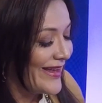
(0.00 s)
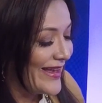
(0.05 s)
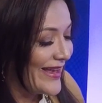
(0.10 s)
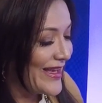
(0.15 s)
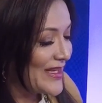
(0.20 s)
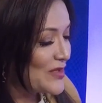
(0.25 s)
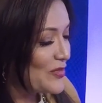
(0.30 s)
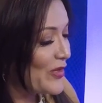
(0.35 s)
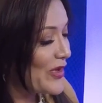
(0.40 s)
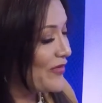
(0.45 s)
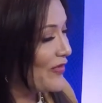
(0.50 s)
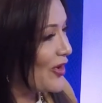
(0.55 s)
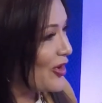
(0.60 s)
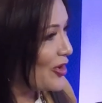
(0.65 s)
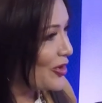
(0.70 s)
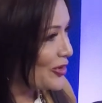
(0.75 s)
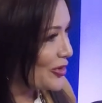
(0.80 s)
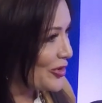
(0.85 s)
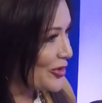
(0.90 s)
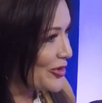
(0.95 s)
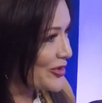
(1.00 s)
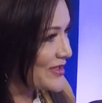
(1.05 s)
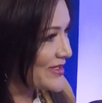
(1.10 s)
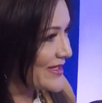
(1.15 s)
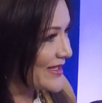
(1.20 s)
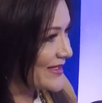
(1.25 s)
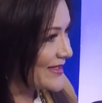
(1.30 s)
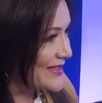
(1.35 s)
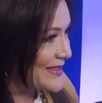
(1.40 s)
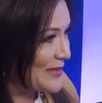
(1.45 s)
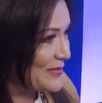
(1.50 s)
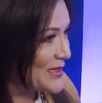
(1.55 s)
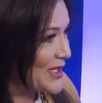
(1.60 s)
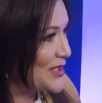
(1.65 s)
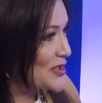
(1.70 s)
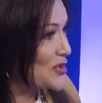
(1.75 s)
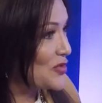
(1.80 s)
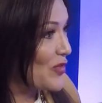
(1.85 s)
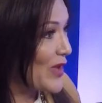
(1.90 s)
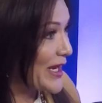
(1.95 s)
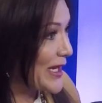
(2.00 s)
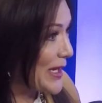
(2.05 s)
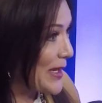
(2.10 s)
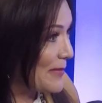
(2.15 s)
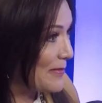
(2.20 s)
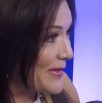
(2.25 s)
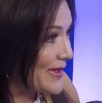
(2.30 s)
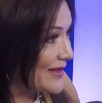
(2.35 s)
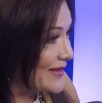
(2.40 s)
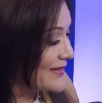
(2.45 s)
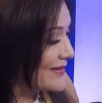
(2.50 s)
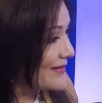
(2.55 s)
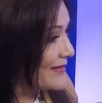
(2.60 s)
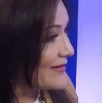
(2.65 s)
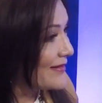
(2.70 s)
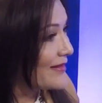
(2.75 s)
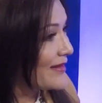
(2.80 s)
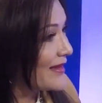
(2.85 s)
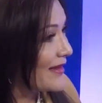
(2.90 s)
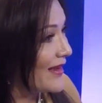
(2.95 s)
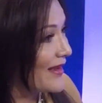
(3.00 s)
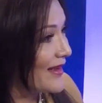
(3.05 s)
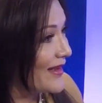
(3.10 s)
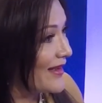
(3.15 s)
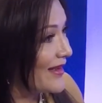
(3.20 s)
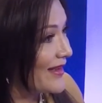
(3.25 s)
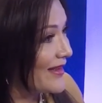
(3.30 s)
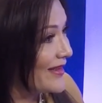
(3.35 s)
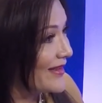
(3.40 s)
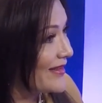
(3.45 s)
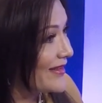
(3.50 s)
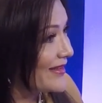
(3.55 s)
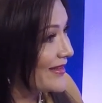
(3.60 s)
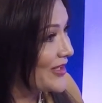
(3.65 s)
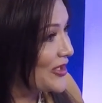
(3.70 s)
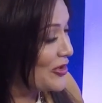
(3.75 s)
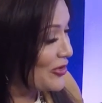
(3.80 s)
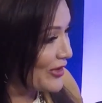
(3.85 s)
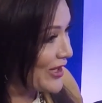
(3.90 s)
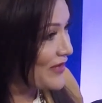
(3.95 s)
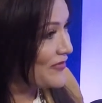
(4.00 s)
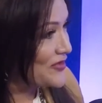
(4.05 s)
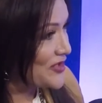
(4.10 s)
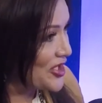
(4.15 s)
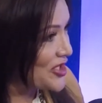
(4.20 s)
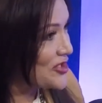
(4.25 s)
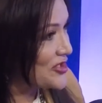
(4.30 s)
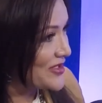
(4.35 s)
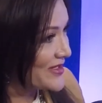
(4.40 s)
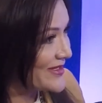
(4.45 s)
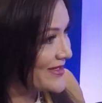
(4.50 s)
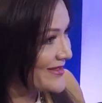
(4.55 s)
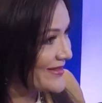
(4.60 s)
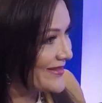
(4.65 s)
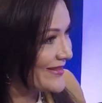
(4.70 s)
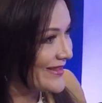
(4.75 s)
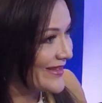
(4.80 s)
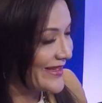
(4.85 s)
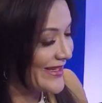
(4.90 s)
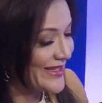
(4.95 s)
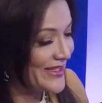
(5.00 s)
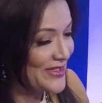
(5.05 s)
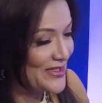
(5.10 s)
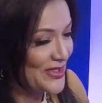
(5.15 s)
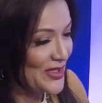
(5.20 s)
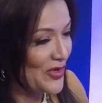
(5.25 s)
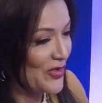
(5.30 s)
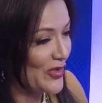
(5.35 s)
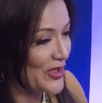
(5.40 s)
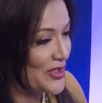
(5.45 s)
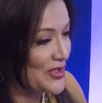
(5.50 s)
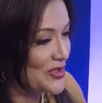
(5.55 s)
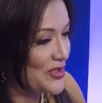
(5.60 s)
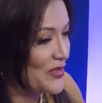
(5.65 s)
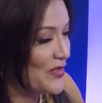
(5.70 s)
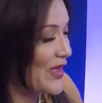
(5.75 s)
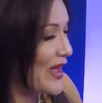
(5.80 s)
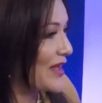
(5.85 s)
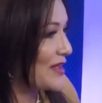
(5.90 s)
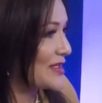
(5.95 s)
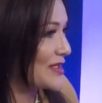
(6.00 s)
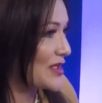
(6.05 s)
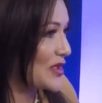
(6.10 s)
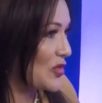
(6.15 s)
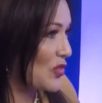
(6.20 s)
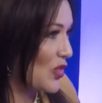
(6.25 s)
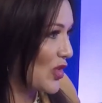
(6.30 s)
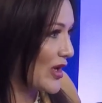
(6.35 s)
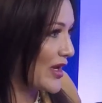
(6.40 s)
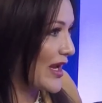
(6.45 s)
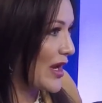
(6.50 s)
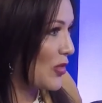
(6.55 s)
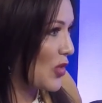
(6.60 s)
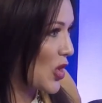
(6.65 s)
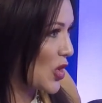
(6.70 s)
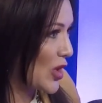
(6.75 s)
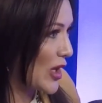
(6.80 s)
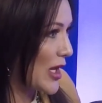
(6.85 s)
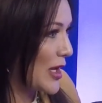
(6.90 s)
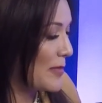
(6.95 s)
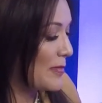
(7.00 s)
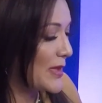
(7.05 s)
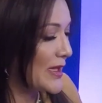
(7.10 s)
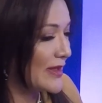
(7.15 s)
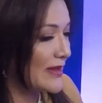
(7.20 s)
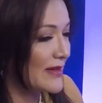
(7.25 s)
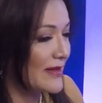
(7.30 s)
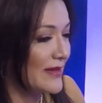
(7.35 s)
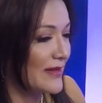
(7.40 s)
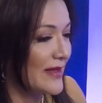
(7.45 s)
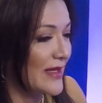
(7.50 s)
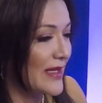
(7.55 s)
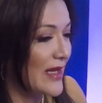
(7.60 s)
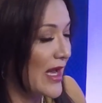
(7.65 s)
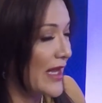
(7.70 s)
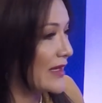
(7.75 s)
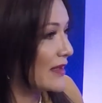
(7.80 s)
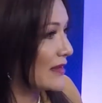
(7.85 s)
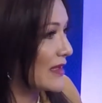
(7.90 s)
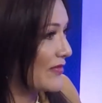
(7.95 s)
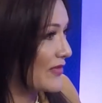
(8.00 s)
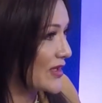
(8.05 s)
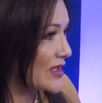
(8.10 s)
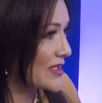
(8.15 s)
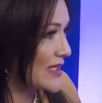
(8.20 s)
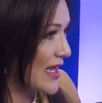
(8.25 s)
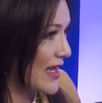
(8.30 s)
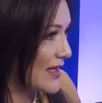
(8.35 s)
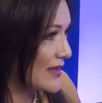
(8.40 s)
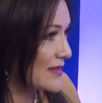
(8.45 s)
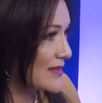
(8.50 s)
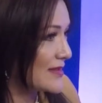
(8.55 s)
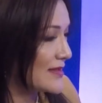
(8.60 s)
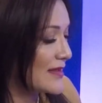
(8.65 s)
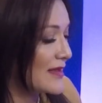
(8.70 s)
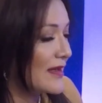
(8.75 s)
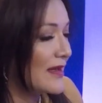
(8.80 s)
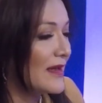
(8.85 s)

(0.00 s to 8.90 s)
as we've all learned, that some days you wake up and your life changes. And so in 2001, I woke up and the 9/11 attacks